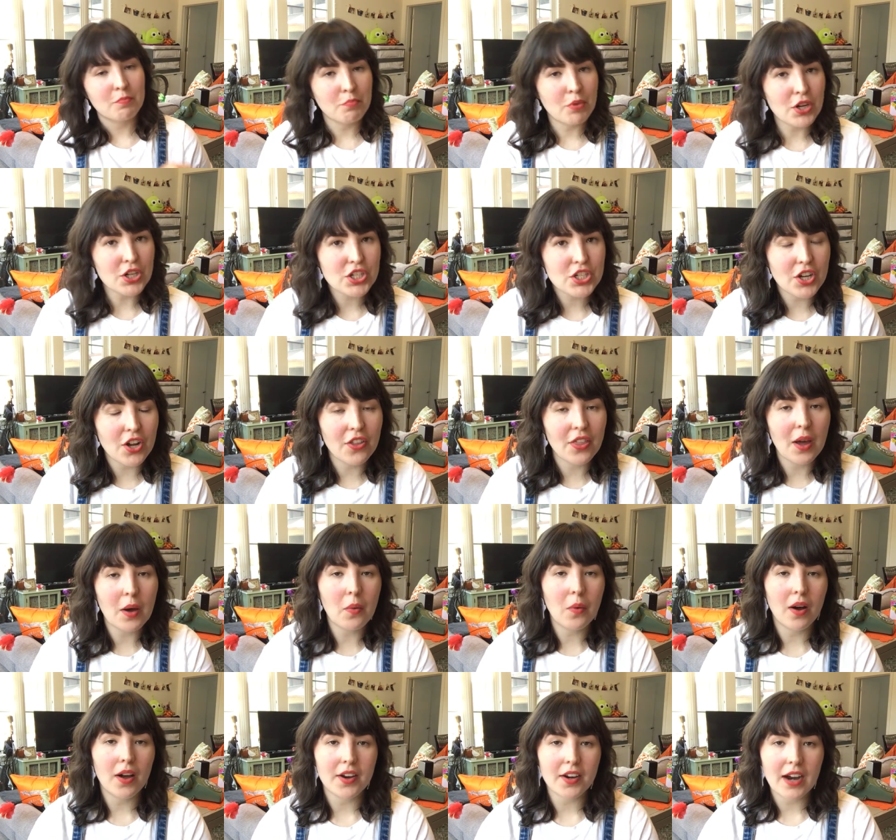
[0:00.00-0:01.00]
push all
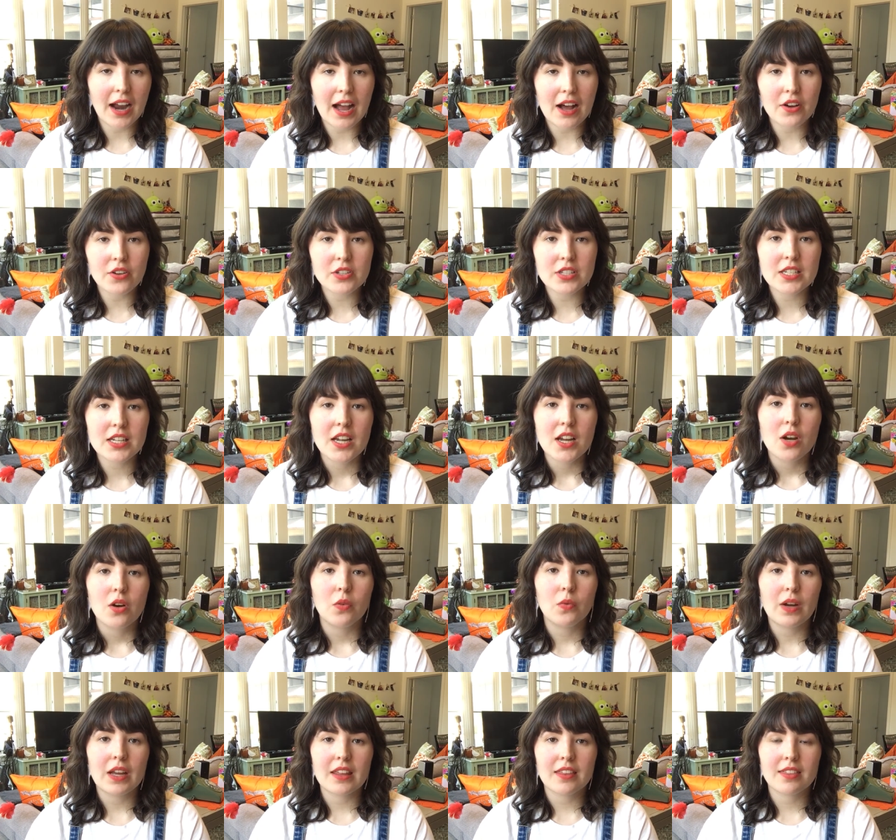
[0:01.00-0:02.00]
that water out,
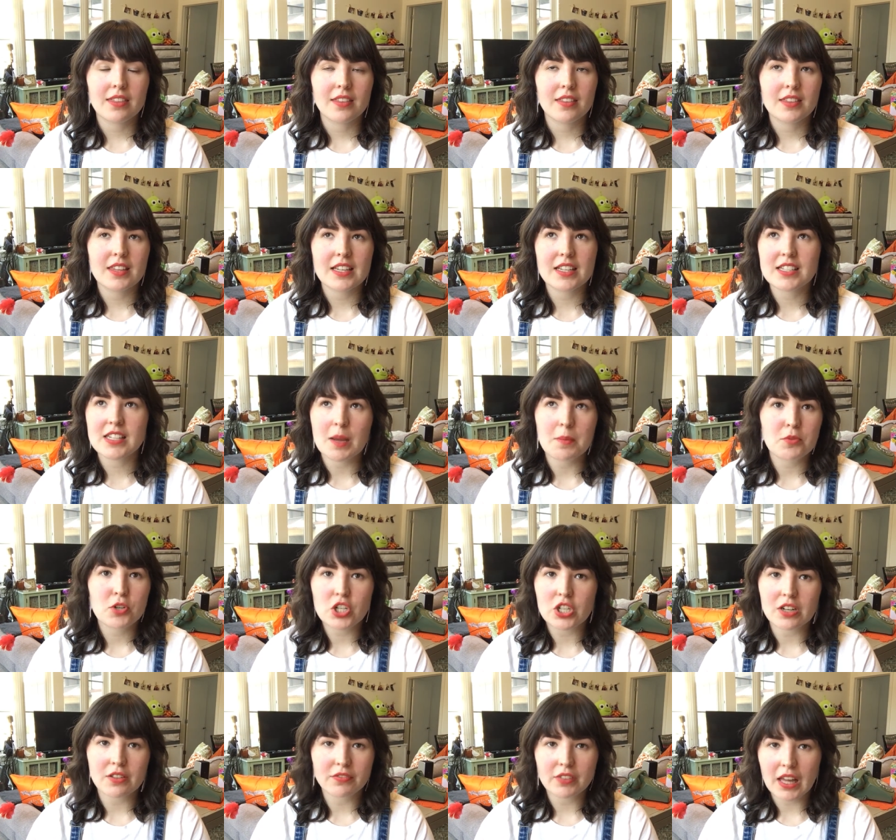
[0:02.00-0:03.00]
with the
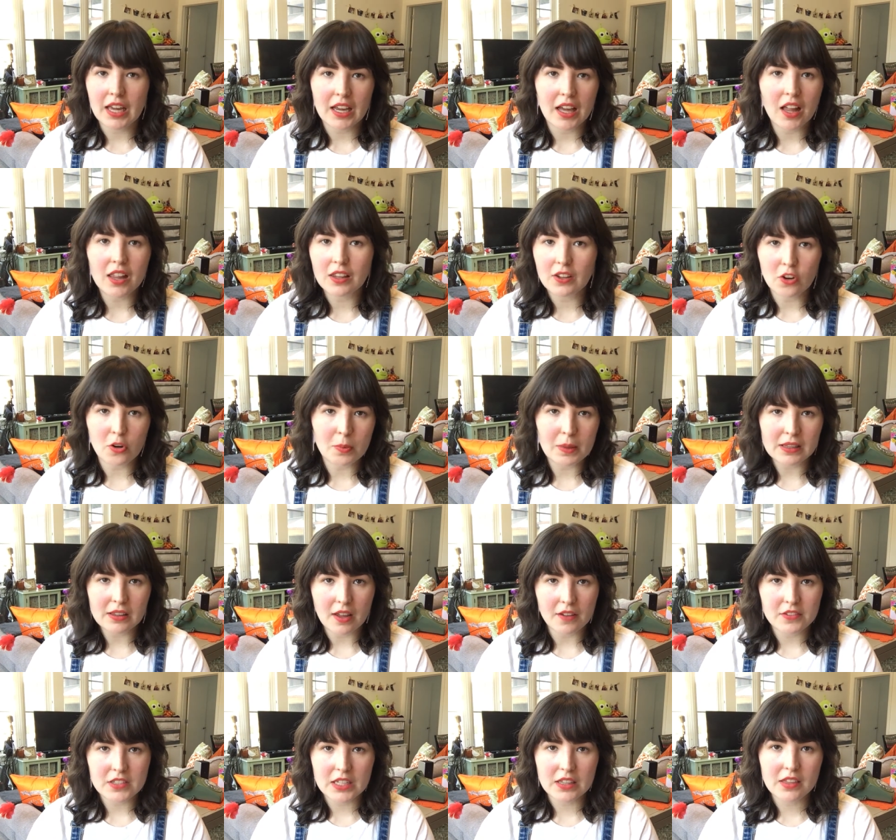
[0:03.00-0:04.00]
exception of like a little bit
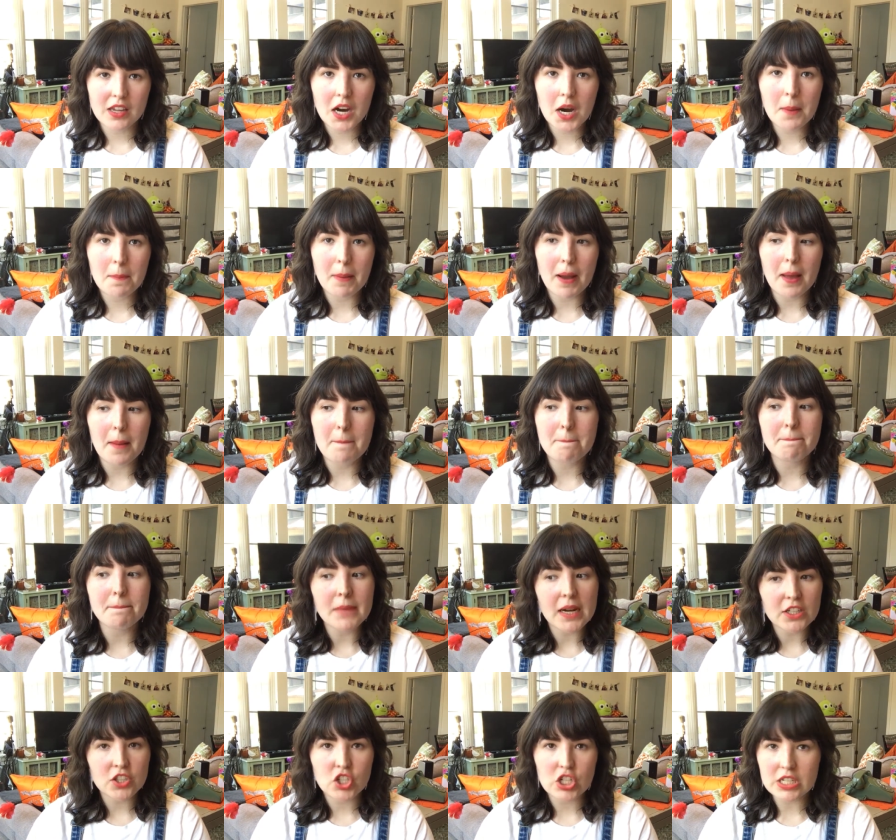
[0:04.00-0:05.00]
left in there, but
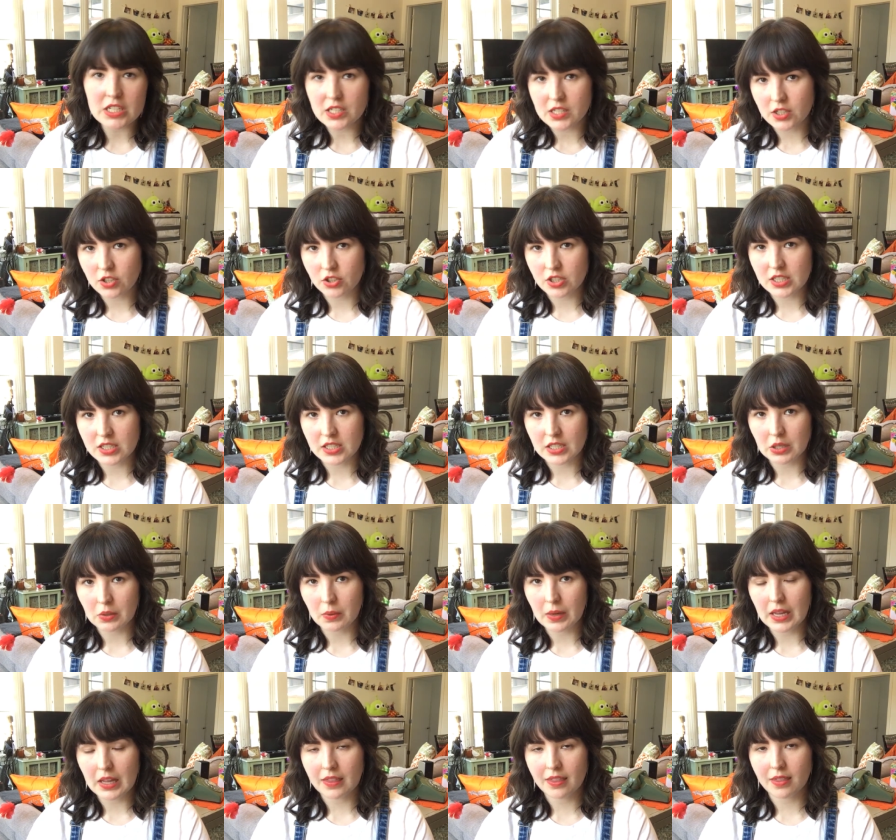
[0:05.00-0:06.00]
much easier to deal
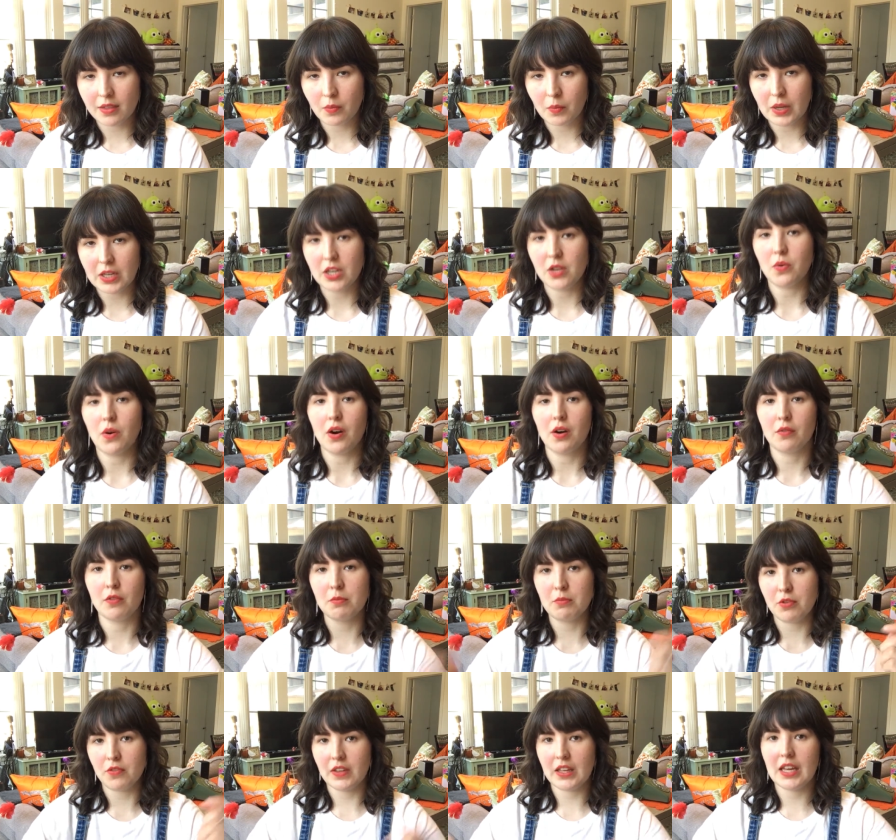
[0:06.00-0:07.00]
with when you are
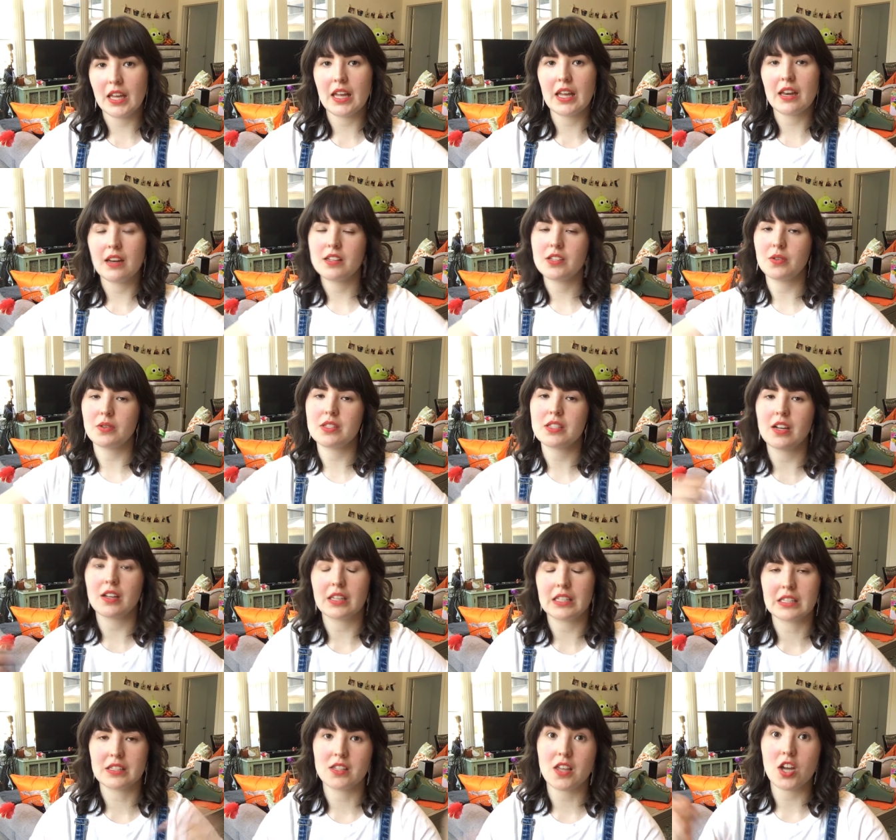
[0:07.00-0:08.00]
removing it, so it's not
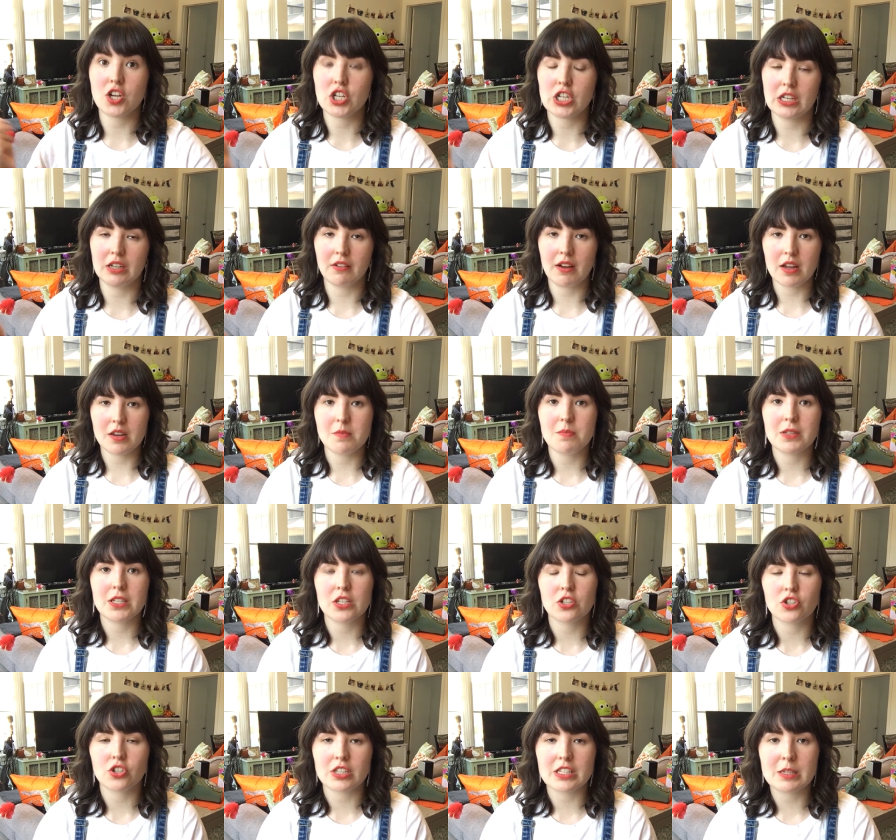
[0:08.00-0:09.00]
like sloshing around and
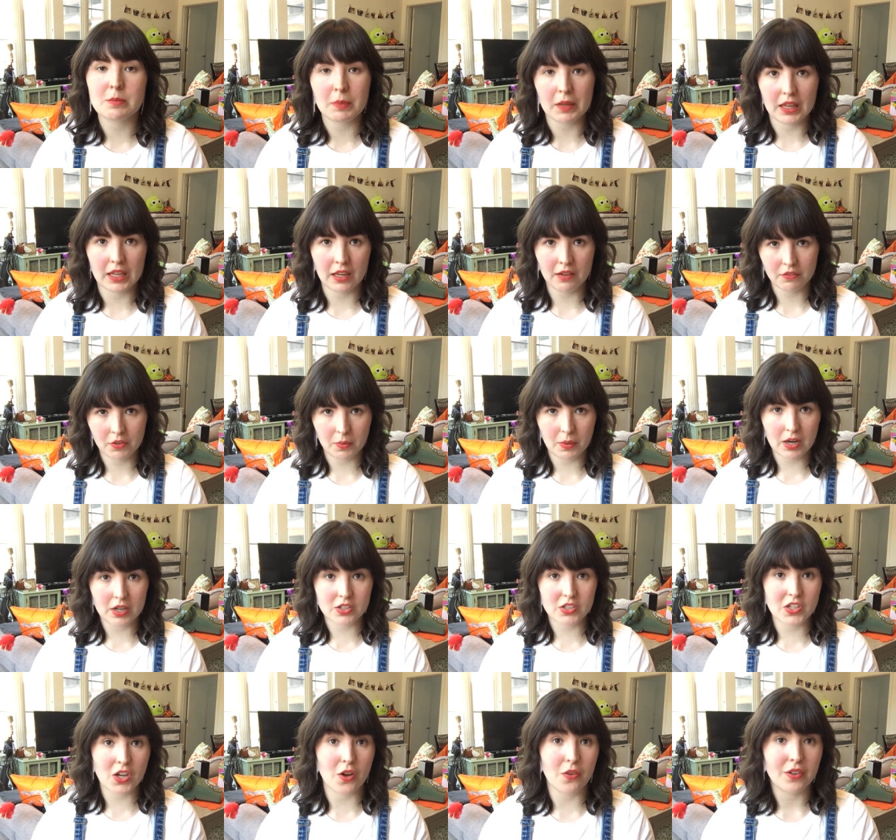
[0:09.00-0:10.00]
potentially spilling everywhere.
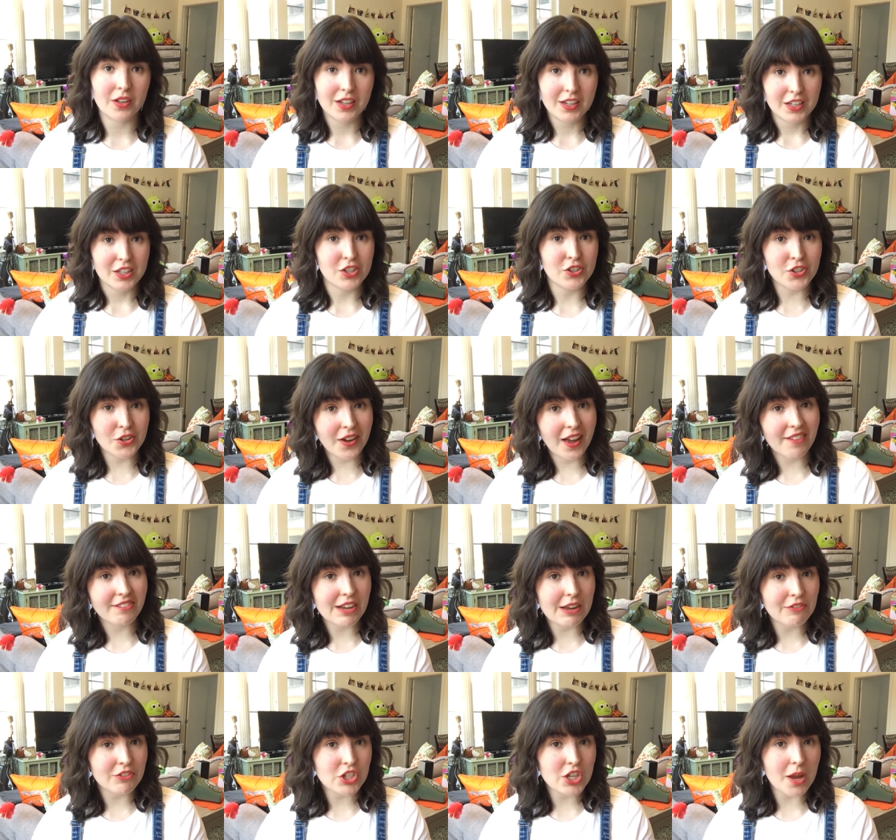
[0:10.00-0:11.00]
So you don't have
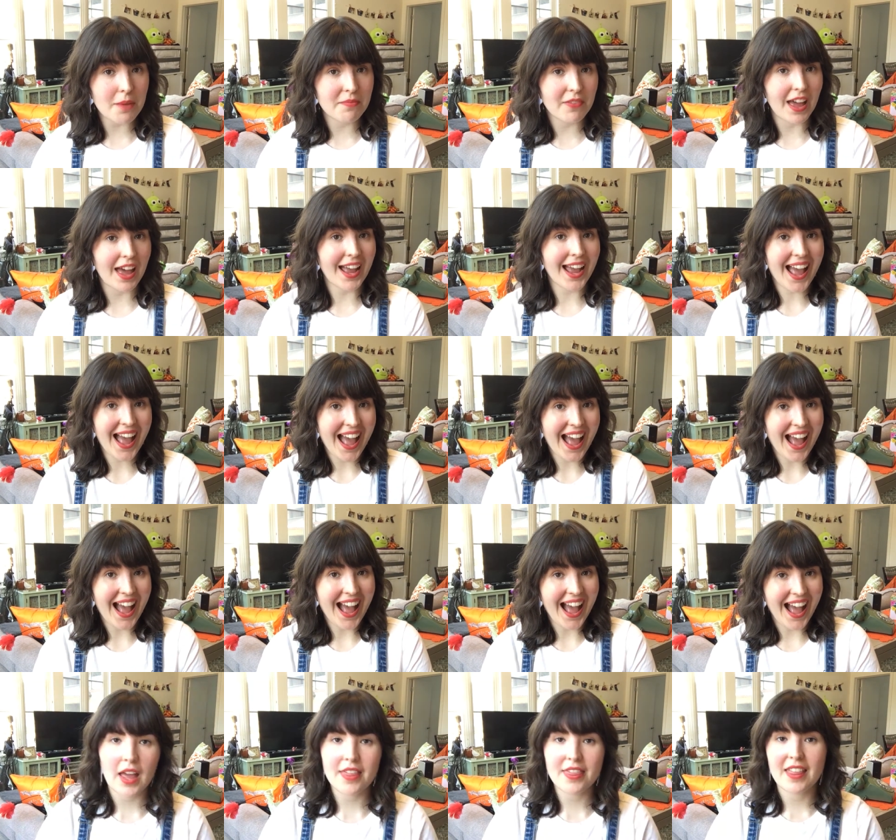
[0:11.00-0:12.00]
to have a shop vac.
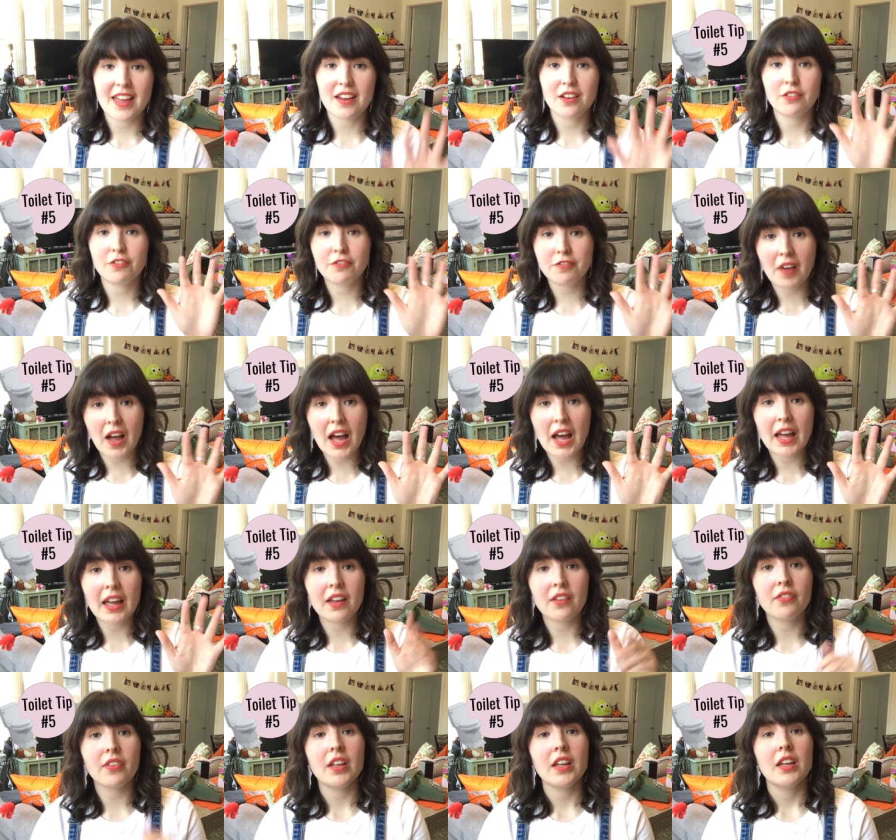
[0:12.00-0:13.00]
And then 5